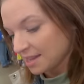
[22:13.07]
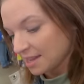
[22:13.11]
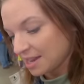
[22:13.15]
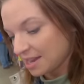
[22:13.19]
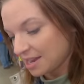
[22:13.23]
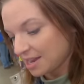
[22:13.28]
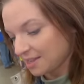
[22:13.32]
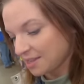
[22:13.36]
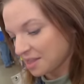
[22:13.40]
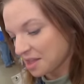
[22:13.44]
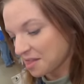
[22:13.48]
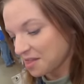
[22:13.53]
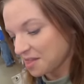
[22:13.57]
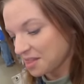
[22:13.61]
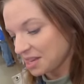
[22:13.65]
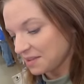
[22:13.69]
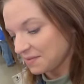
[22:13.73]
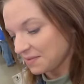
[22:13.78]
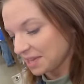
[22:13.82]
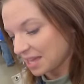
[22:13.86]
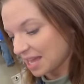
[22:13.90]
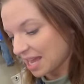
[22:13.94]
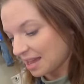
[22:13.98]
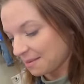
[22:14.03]
And nothing
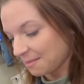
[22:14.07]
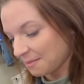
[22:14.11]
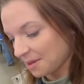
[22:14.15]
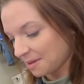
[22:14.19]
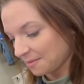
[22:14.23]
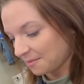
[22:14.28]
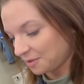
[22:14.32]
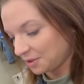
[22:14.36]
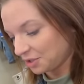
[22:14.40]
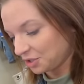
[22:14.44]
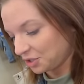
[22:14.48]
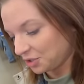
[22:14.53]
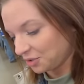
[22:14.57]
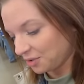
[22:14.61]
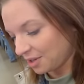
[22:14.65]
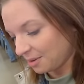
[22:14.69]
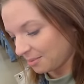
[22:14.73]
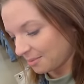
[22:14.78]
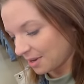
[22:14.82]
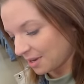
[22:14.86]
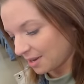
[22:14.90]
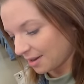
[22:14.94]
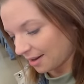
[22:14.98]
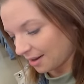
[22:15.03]
even came up for Judy
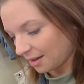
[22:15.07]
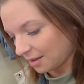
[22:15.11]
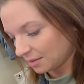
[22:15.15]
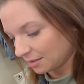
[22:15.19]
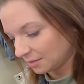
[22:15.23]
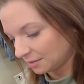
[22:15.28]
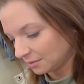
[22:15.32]
Maker.